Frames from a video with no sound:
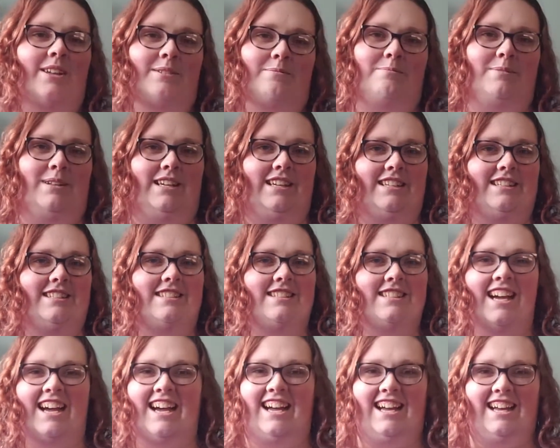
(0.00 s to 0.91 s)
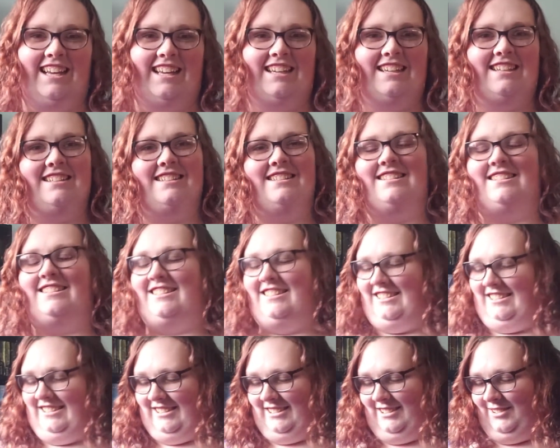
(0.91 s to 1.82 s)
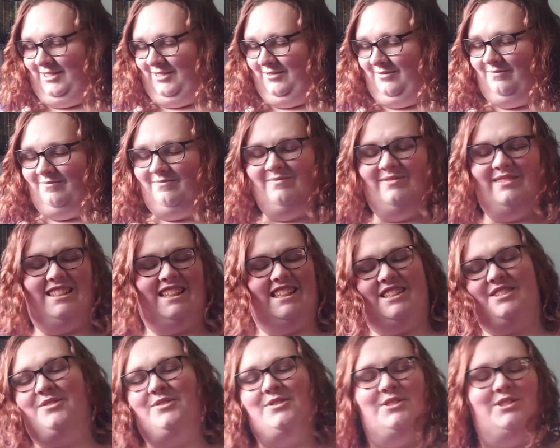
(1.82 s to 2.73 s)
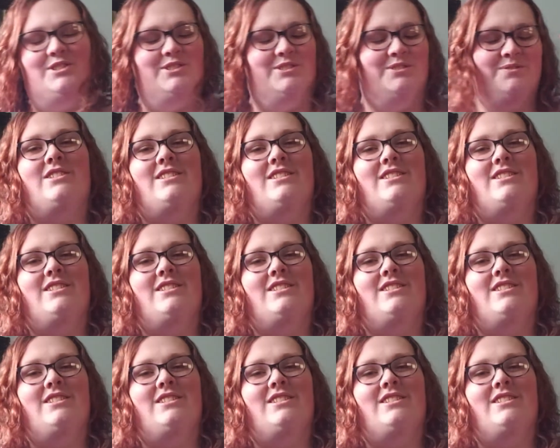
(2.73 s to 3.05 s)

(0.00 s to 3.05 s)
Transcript: being tied to this evil,